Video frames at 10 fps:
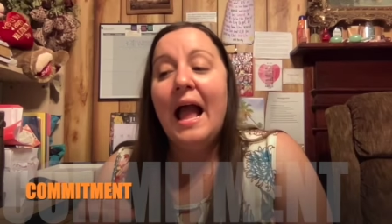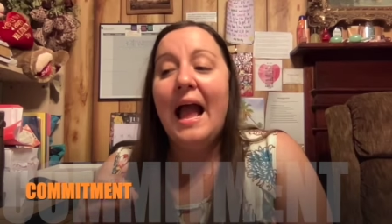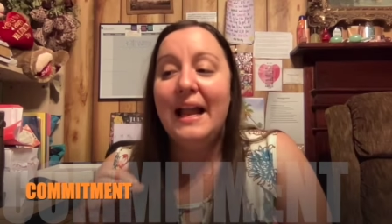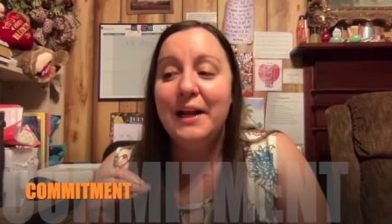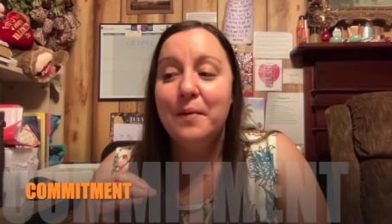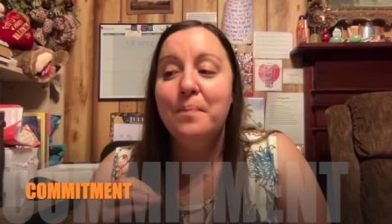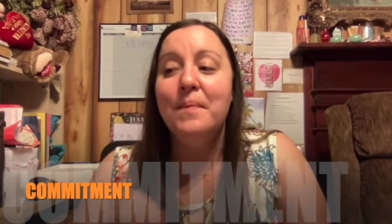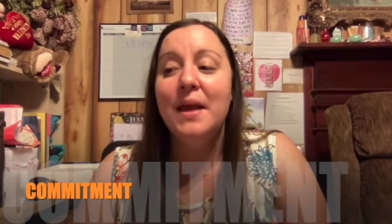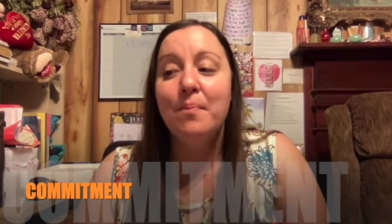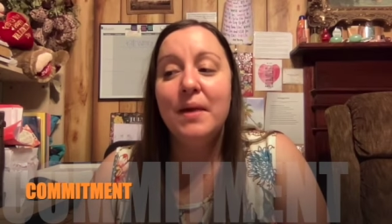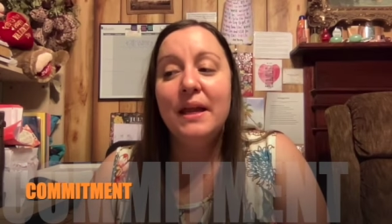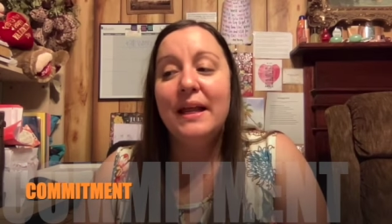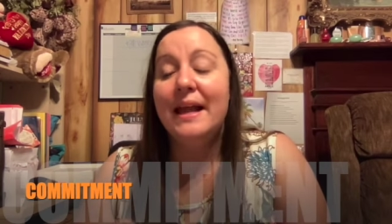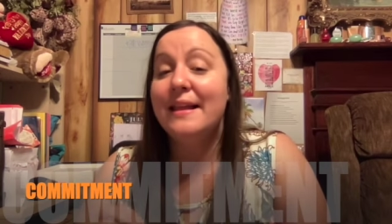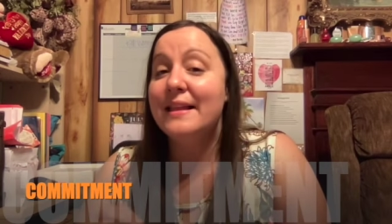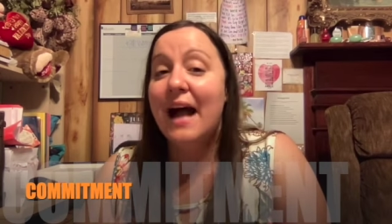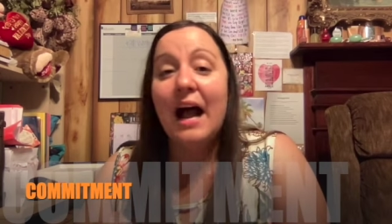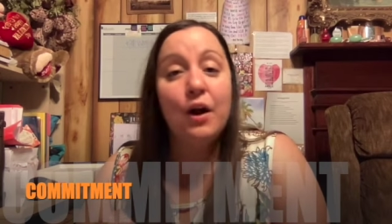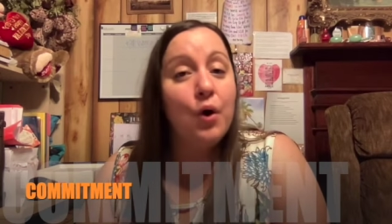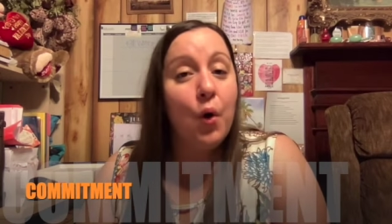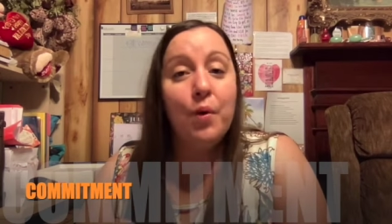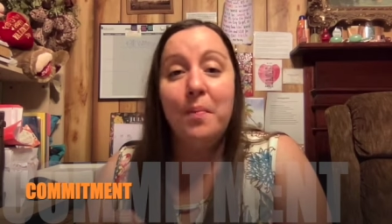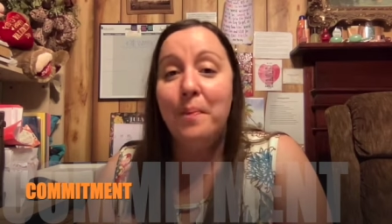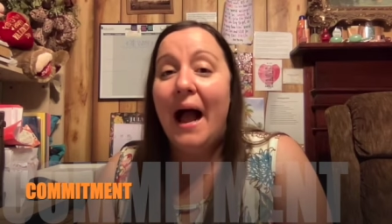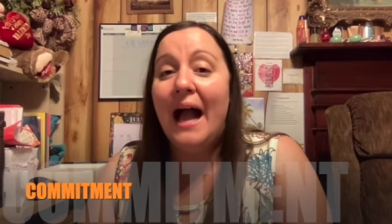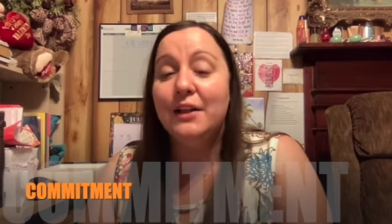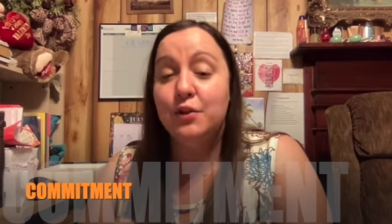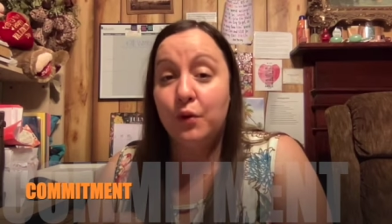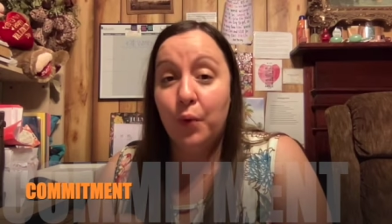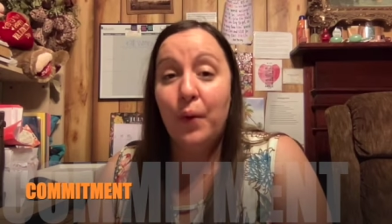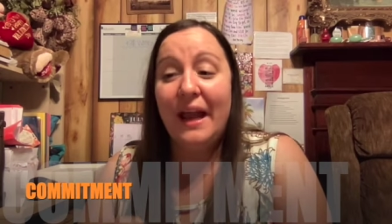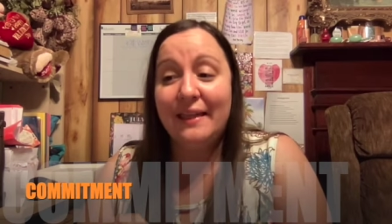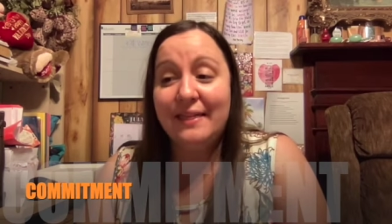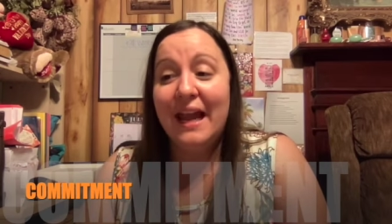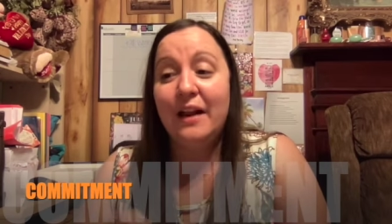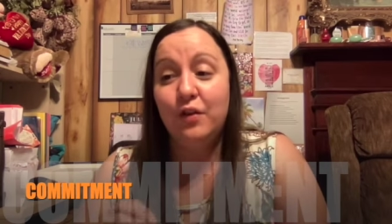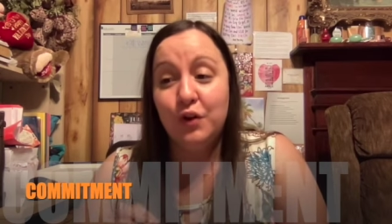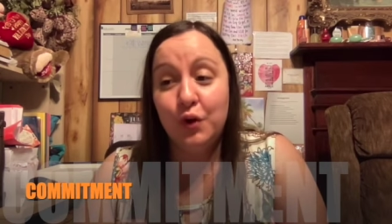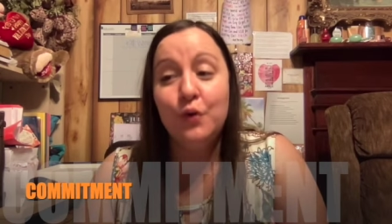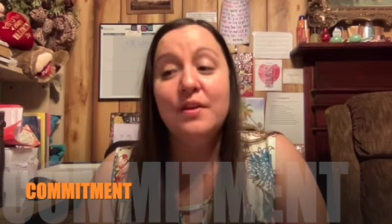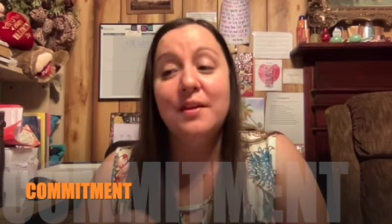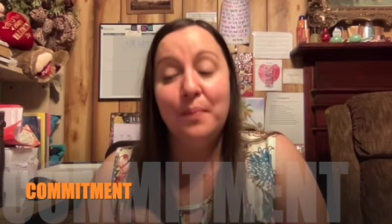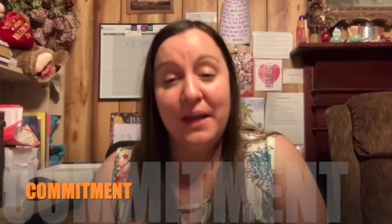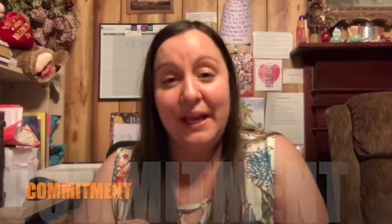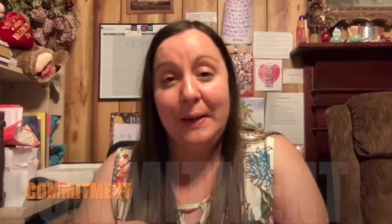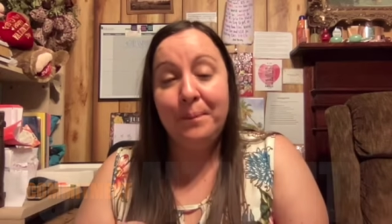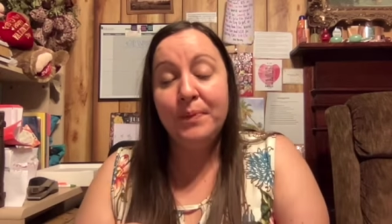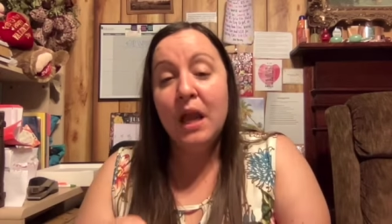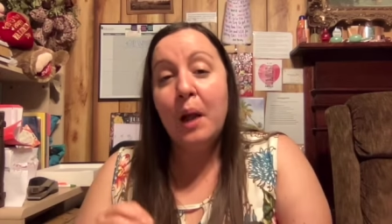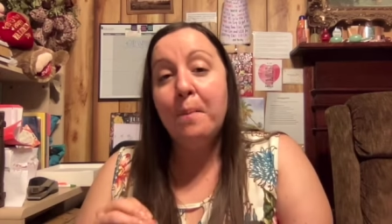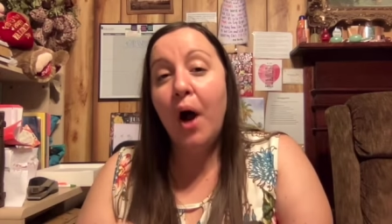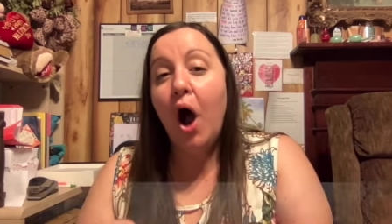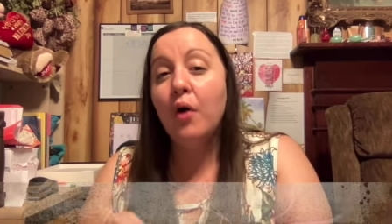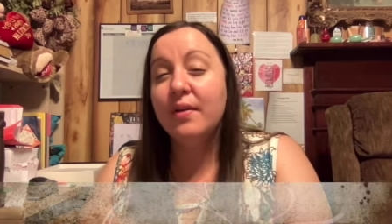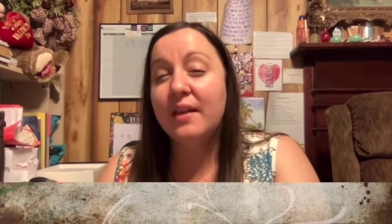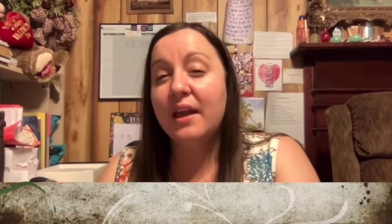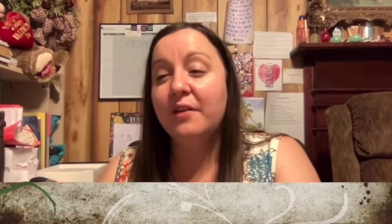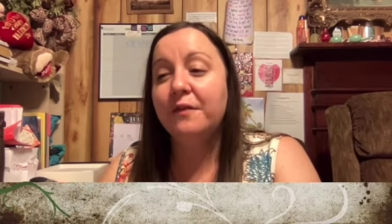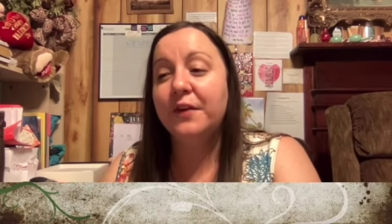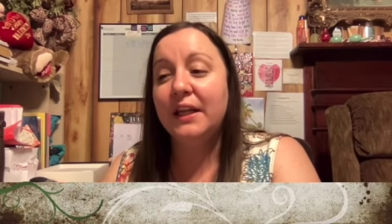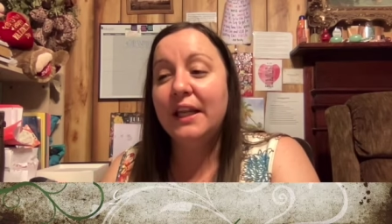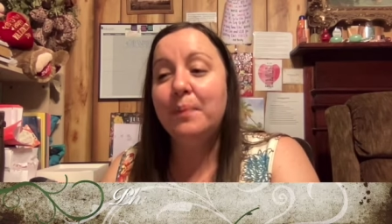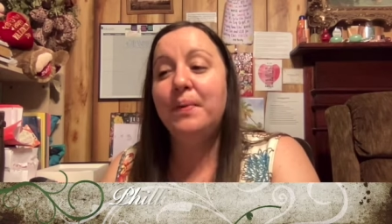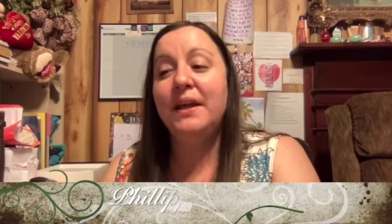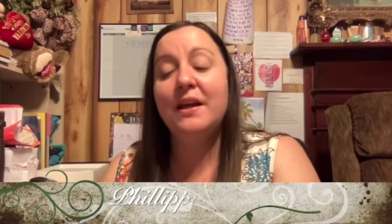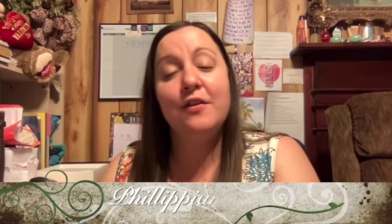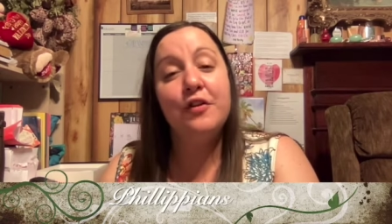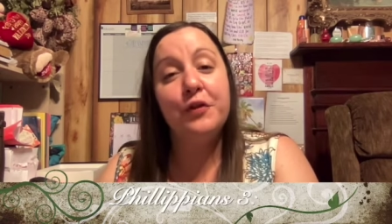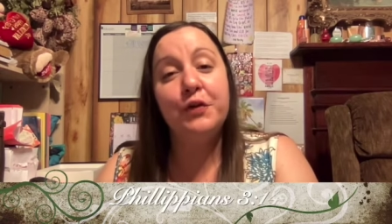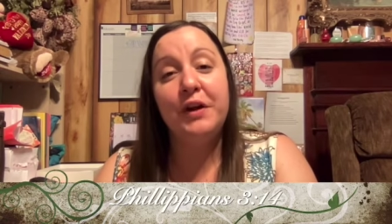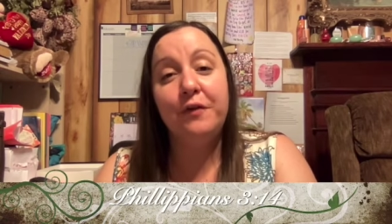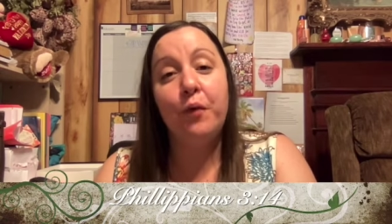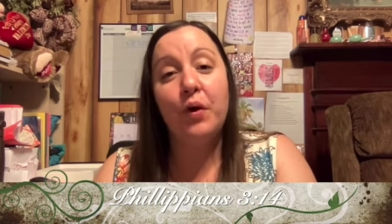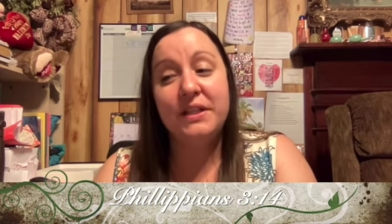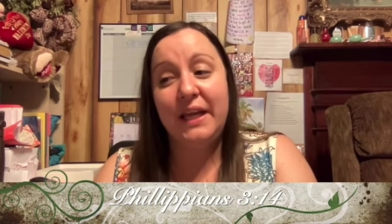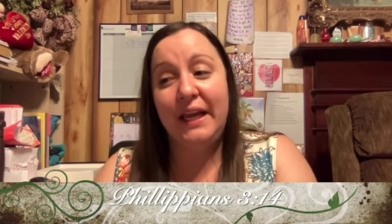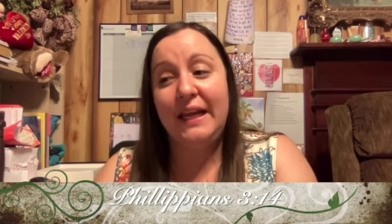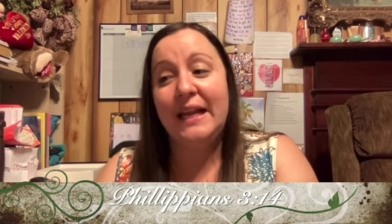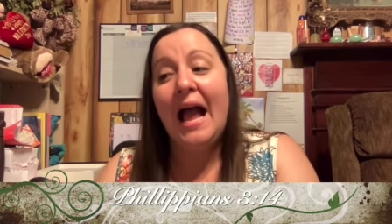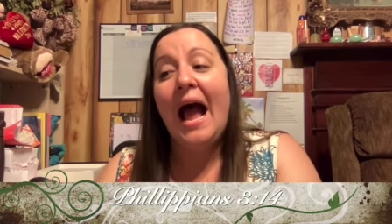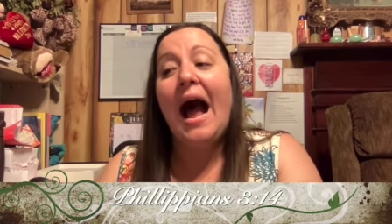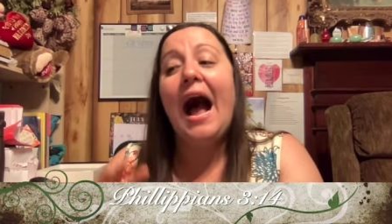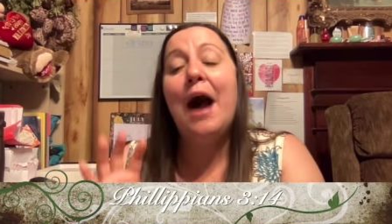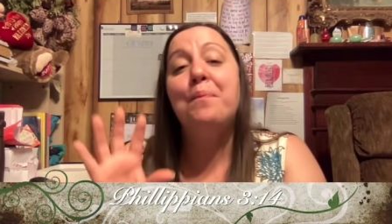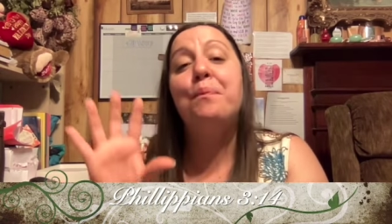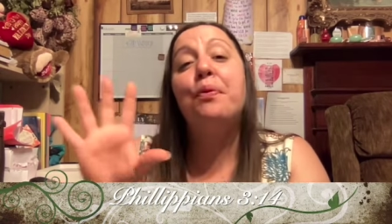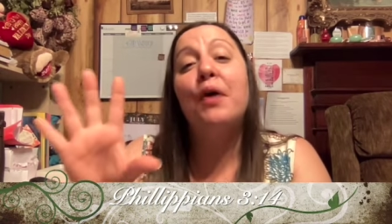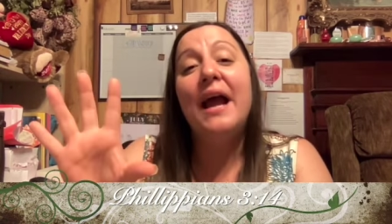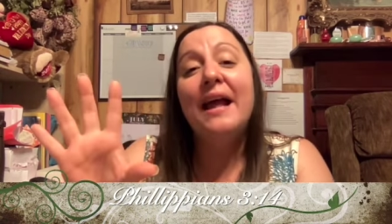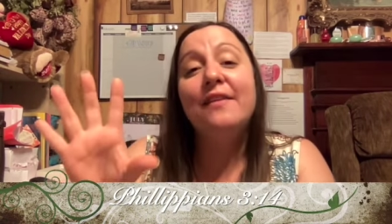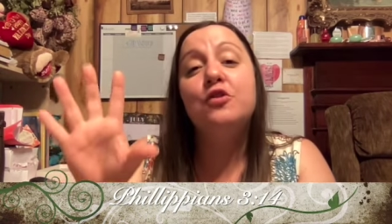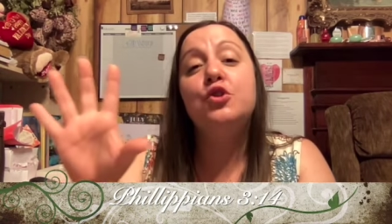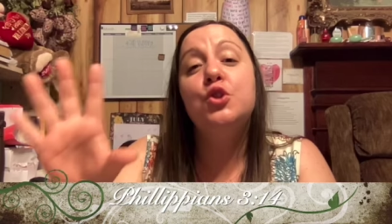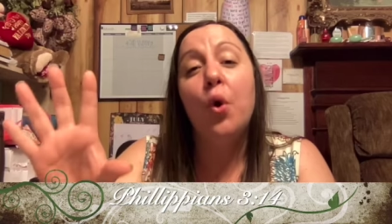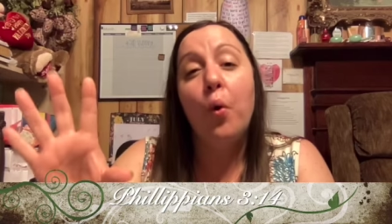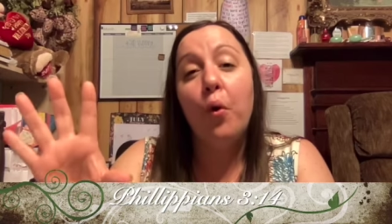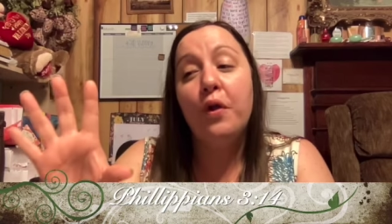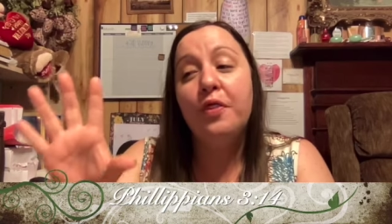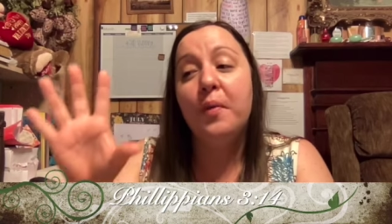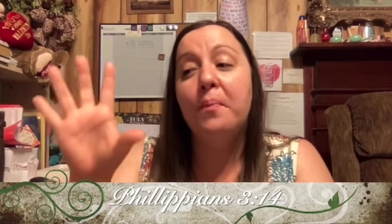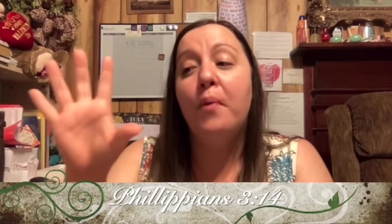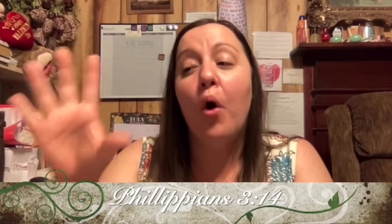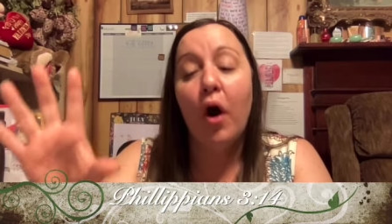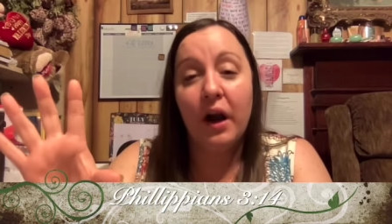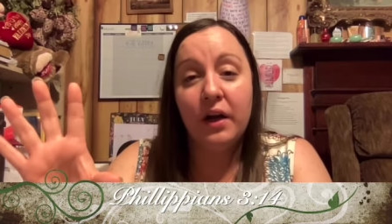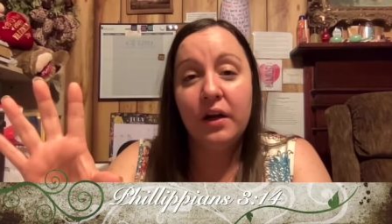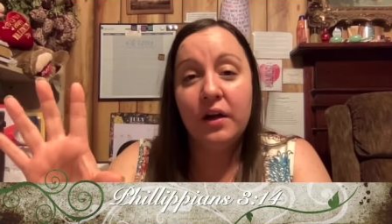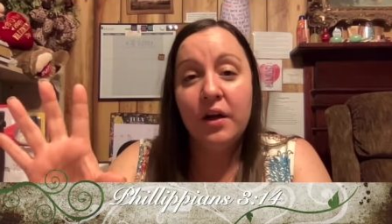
A commitment is not going back to the way things used to be. Paul said in Philippians 3:14, I press toward the mark